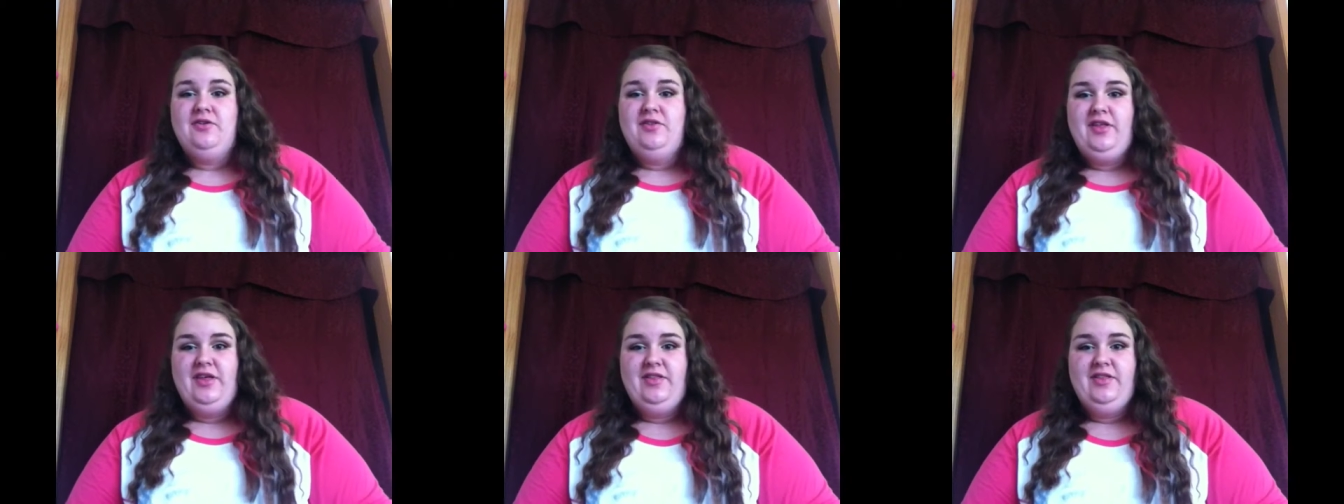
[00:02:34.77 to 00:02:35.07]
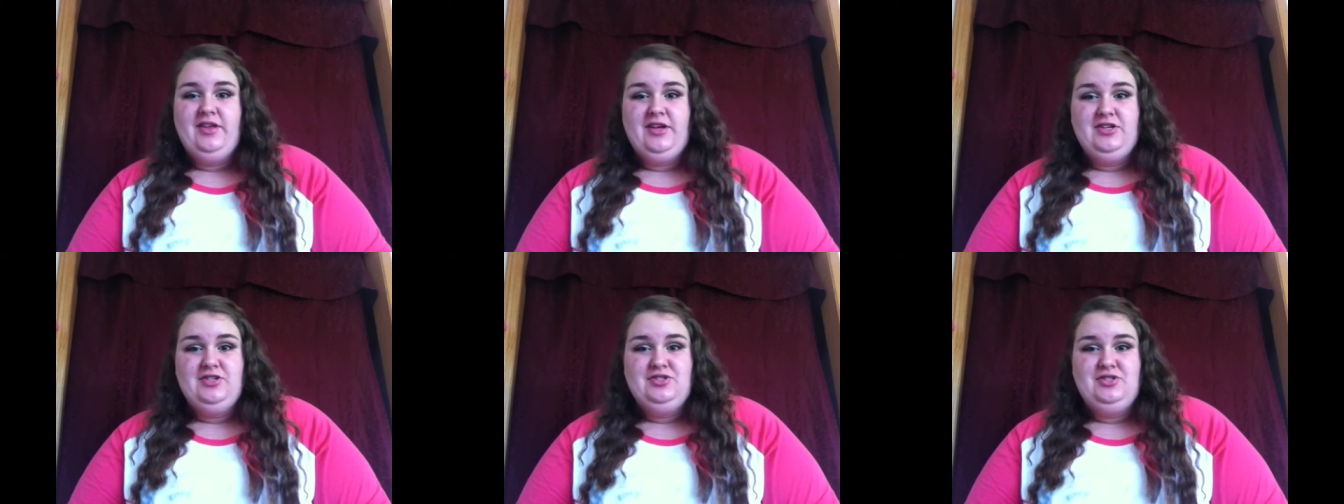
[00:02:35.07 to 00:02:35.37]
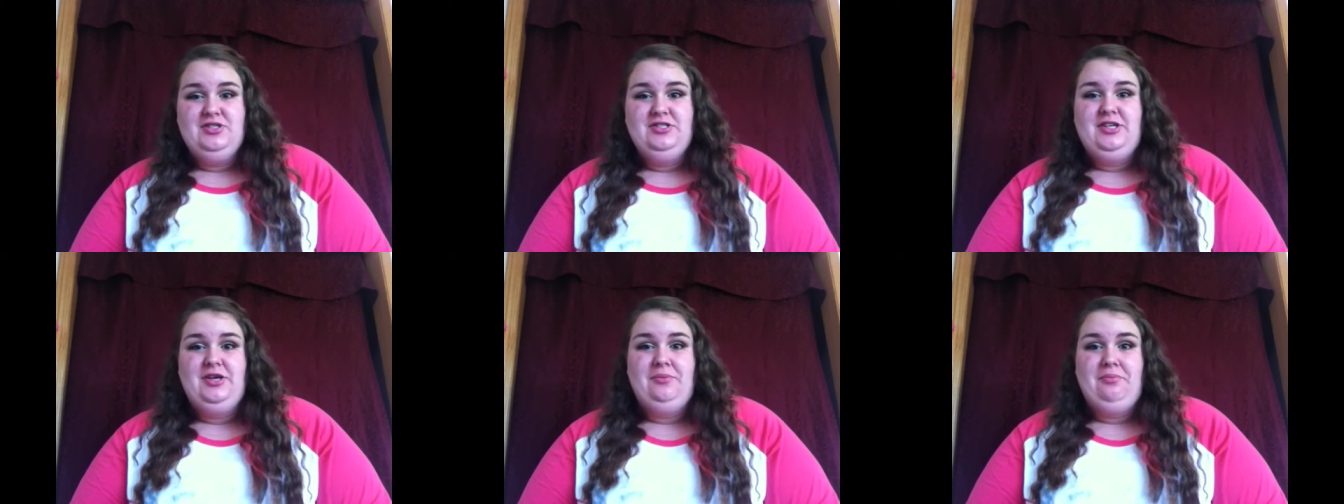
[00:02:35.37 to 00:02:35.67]
they think
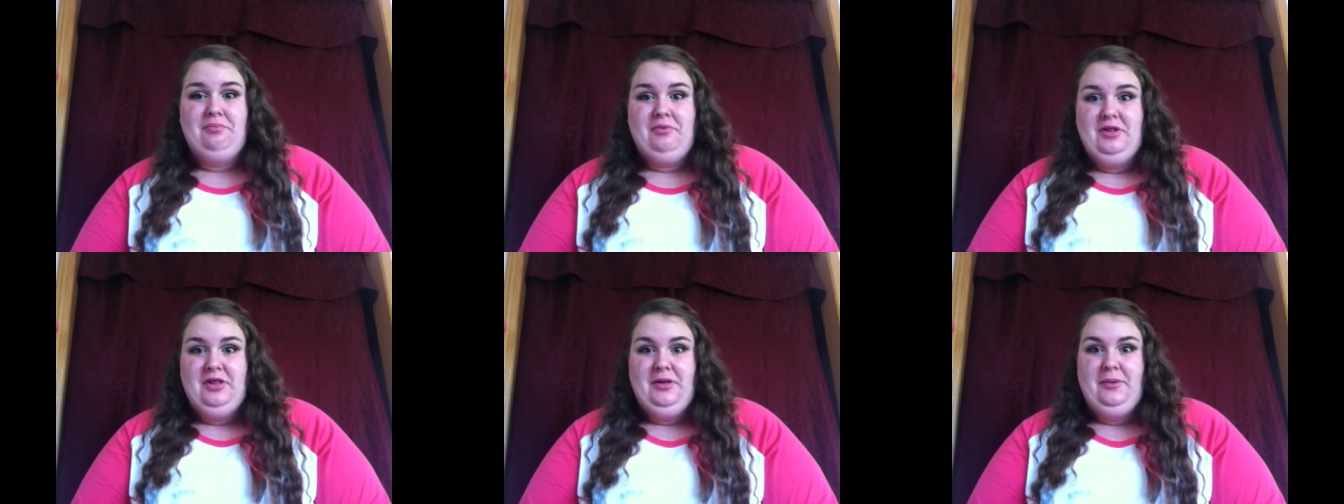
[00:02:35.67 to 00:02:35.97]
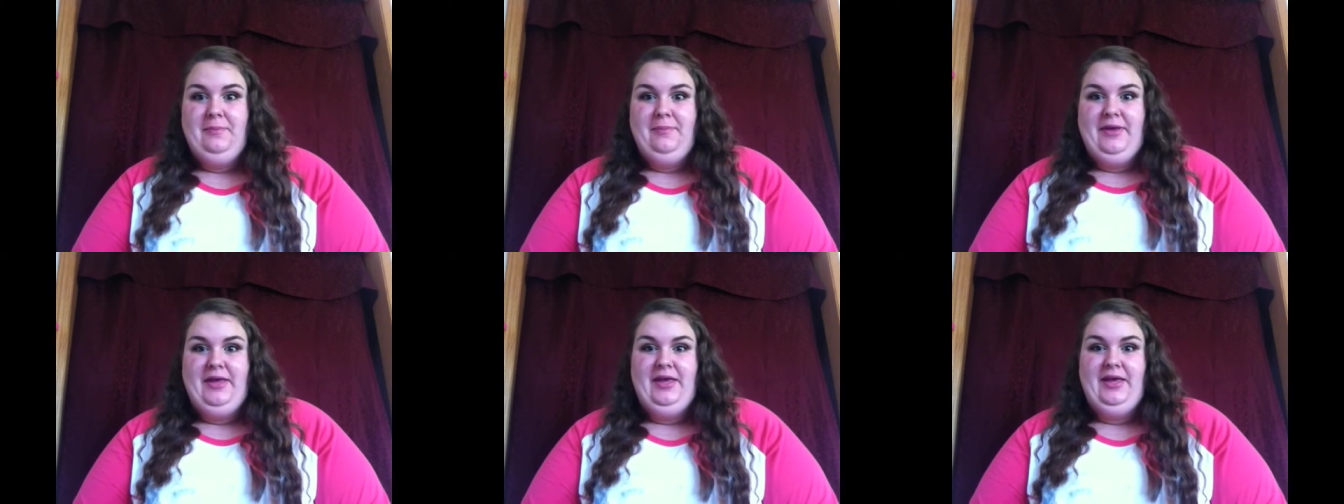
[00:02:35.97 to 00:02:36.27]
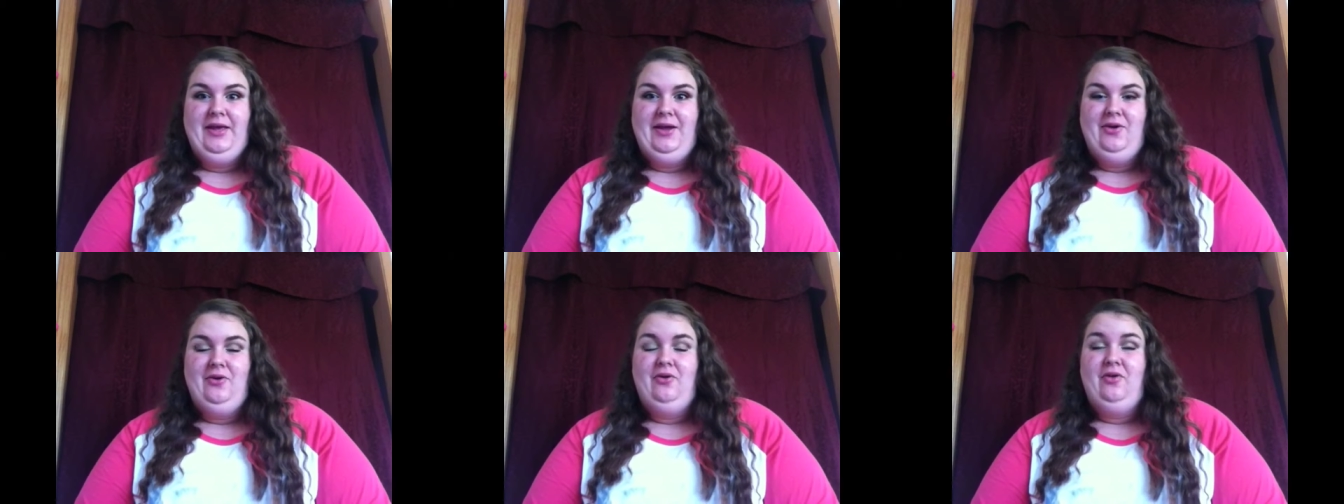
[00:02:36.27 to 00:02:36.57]
she's like really
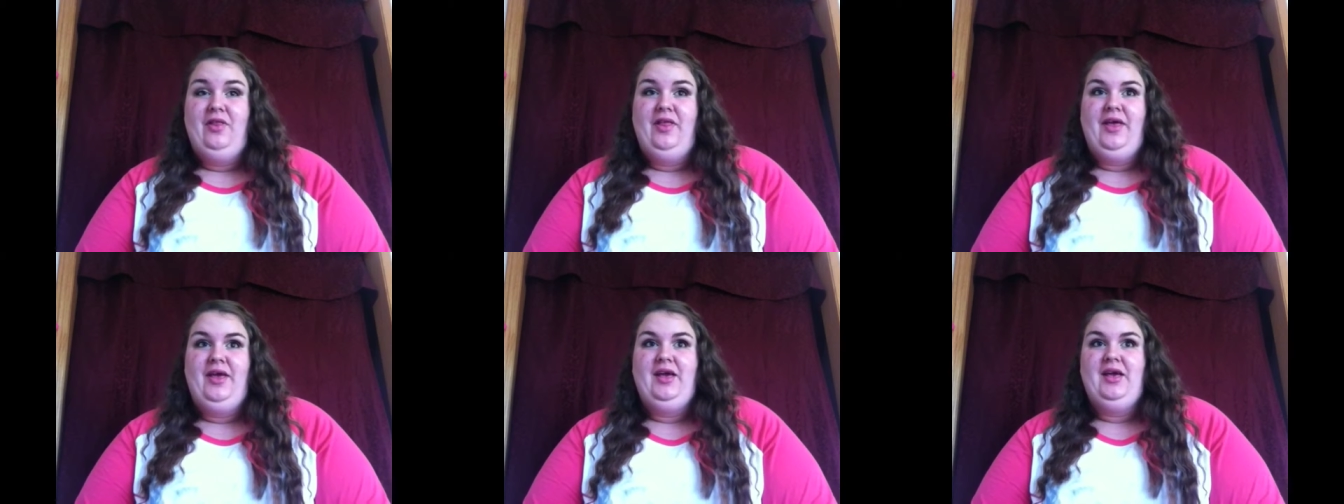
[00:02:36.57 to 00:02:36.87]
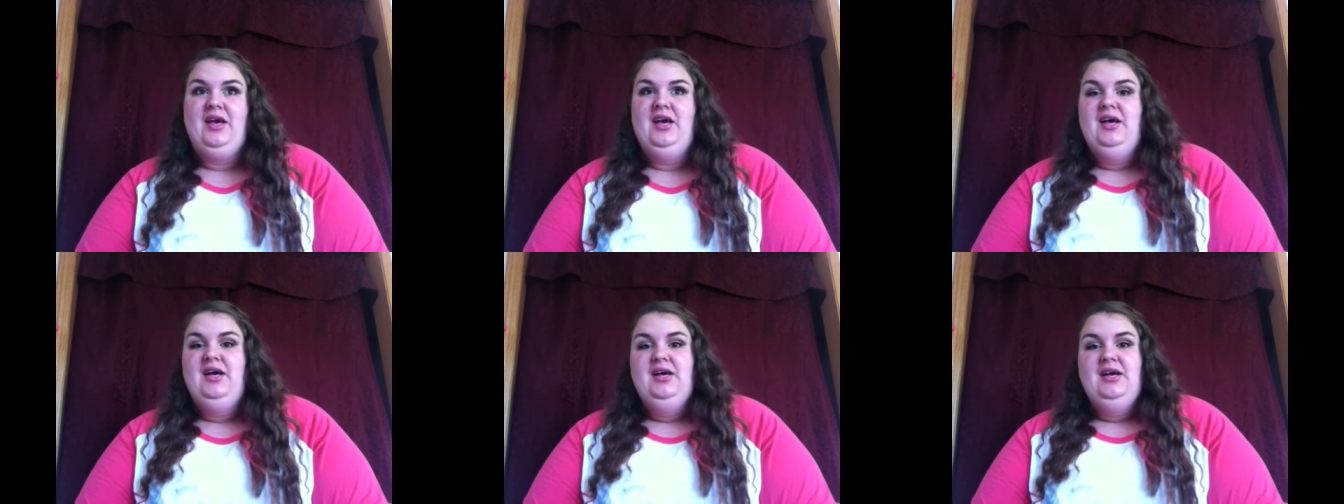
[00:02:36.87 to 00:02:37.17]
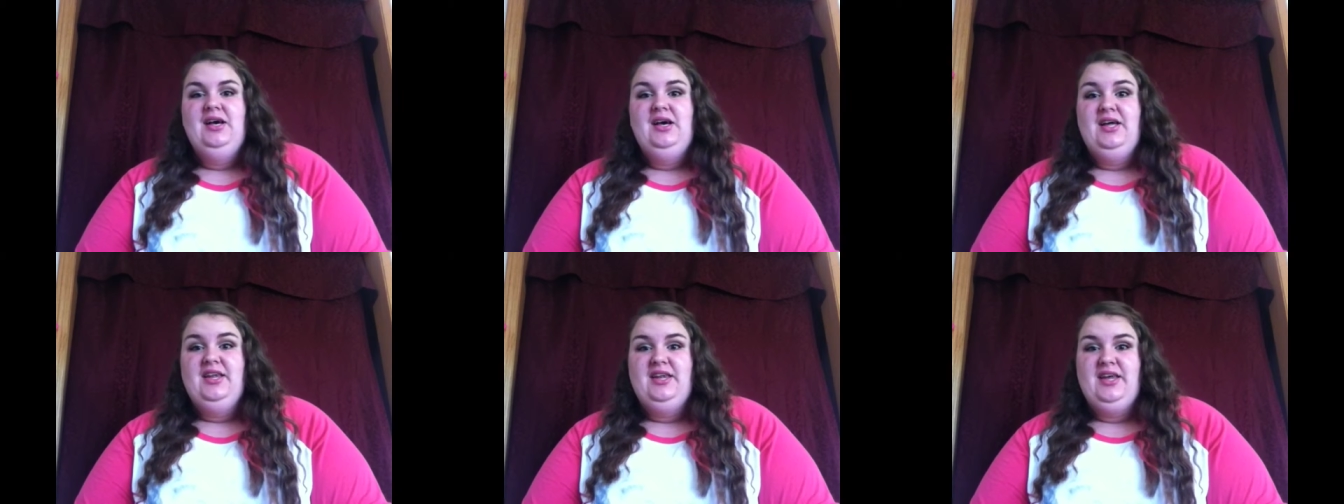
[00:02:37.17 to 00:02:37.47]
mean or like
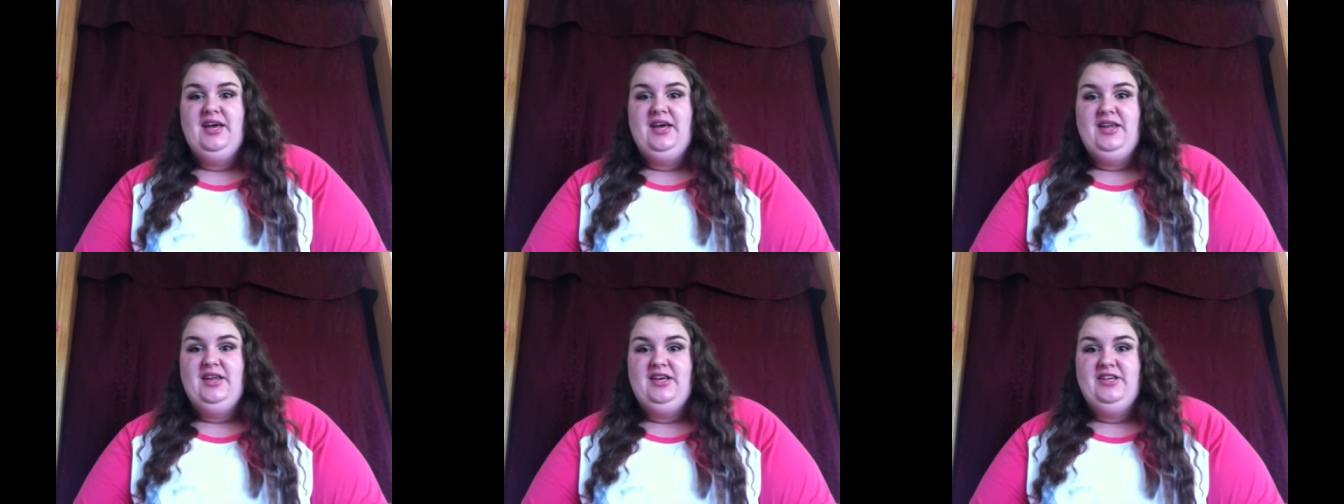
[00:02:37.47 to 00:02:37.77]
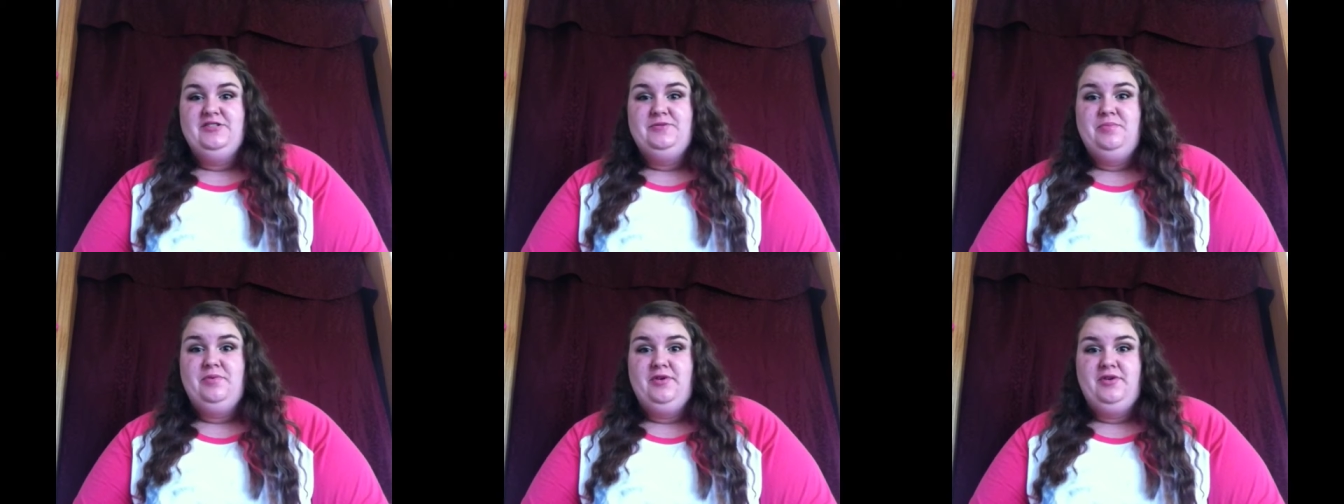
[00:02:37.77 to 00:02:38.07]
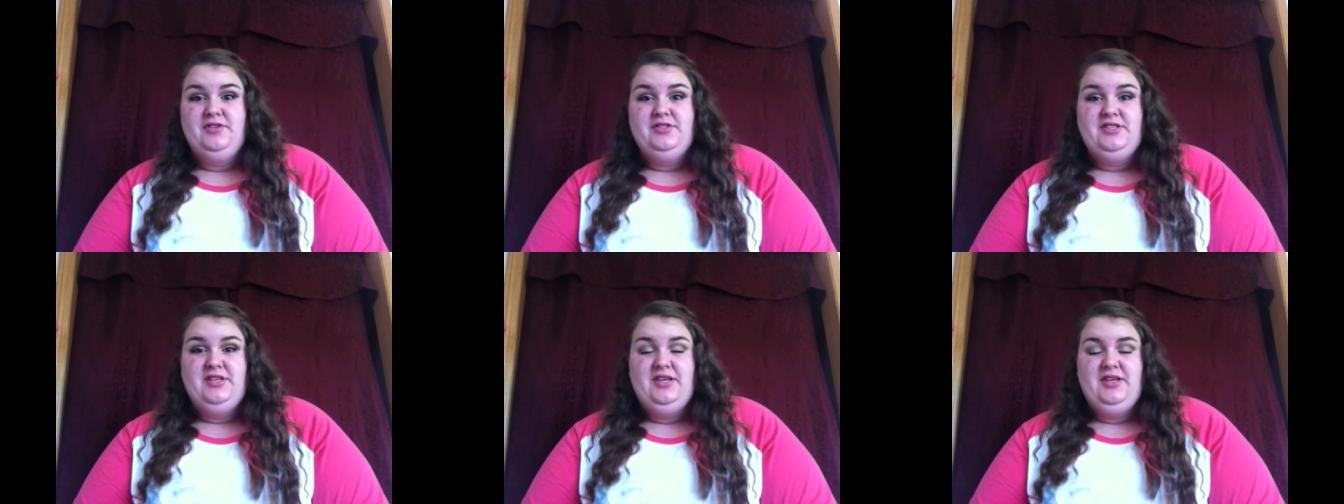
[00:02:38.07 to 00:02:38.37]
a not nice
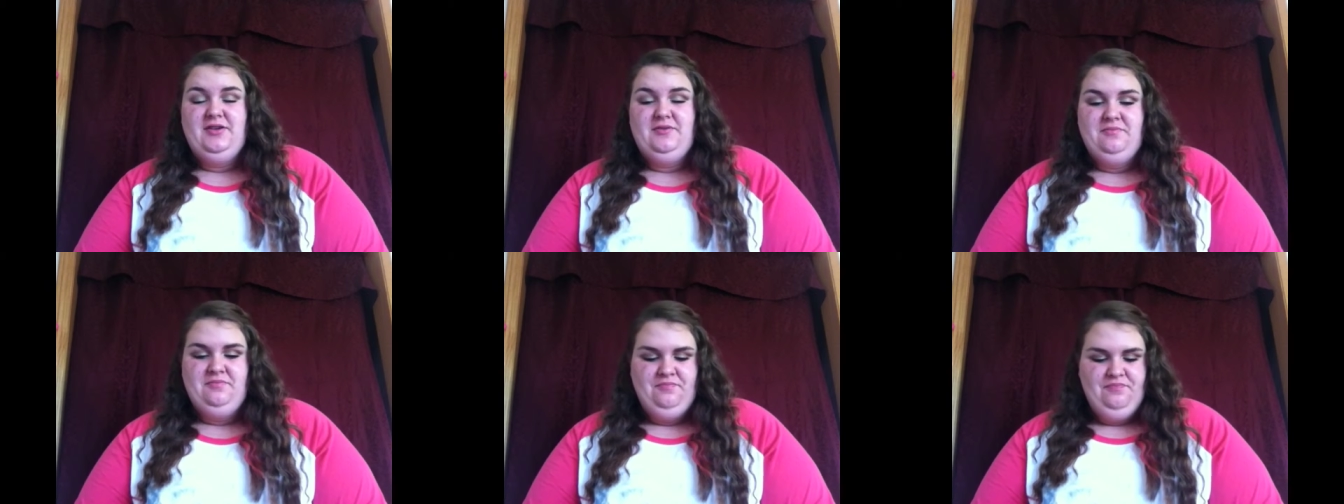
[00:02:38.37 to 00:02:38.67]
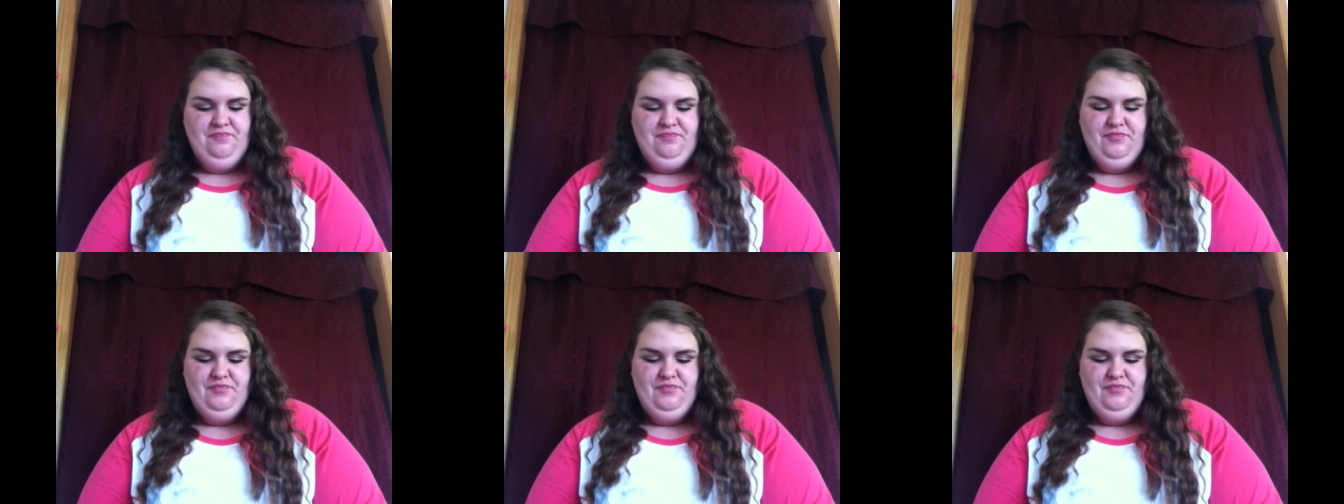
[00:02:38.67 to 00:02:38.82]
person.